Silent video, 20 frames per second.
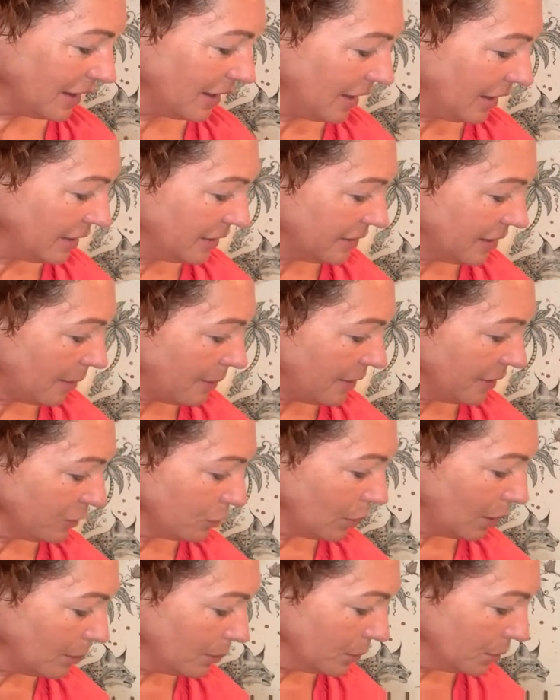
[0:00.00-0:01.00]
except there's
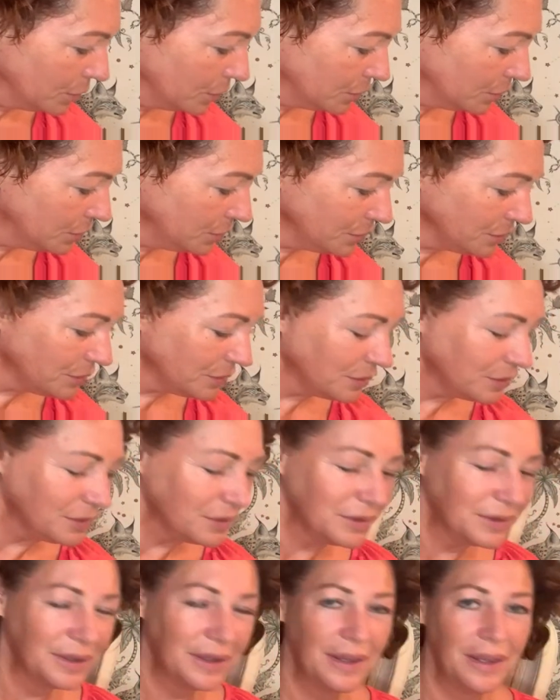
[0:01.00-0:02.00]
one more,
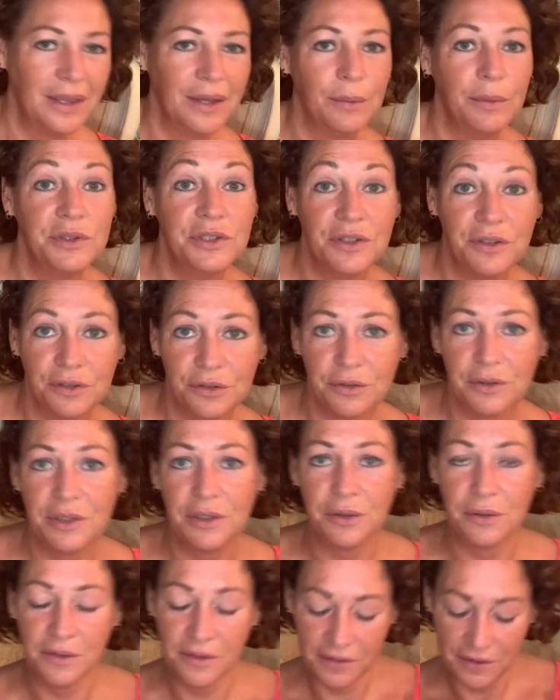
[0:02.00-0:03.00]
which is already
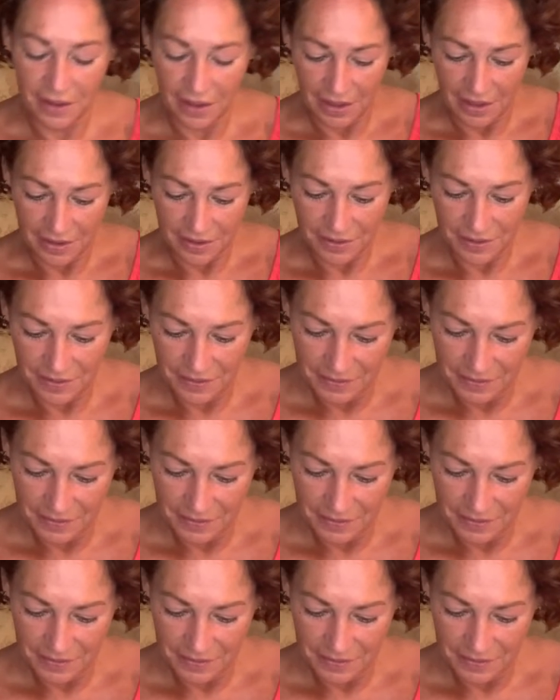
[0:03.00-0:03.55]
on skin.